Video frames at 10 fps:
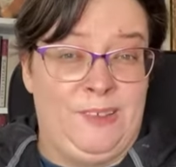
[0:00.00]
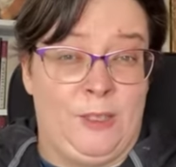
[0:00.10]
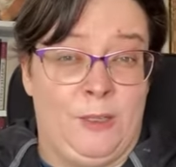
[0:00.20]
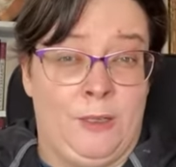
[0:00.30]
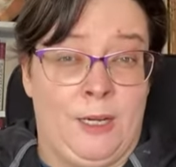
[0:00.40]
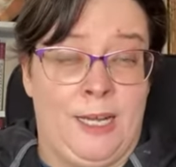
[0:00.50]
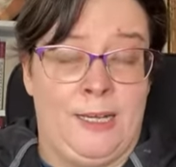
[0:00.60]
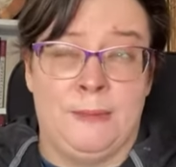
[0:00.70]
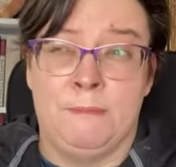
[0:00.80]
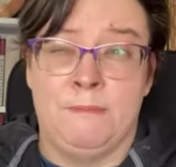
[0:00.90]

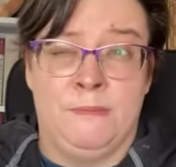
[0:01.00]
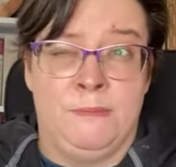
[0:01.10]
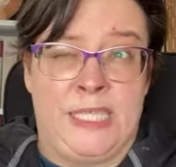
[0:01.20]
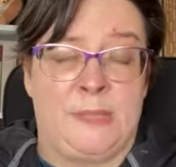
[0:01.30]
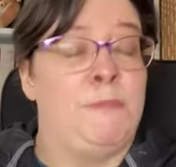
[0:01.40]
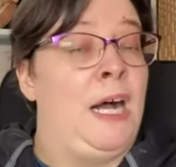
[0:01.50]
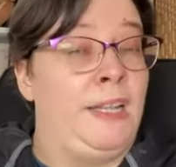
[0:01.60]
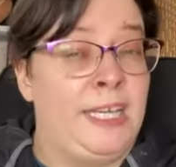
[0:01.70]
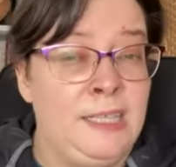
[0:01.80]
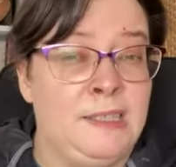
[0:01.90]
They're Miss
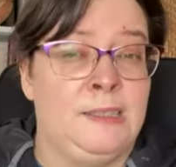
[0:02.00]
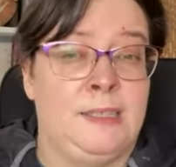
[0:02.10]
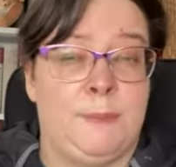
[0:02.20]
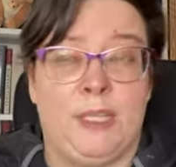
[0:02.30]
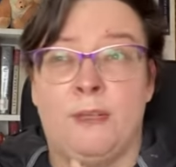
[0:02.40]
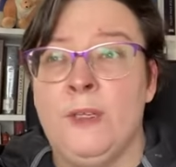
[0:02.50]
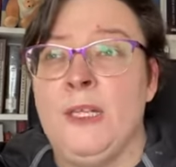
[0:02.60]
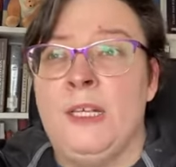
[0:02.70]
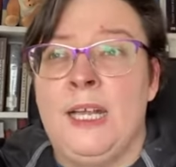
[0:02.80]
Molly, I believe.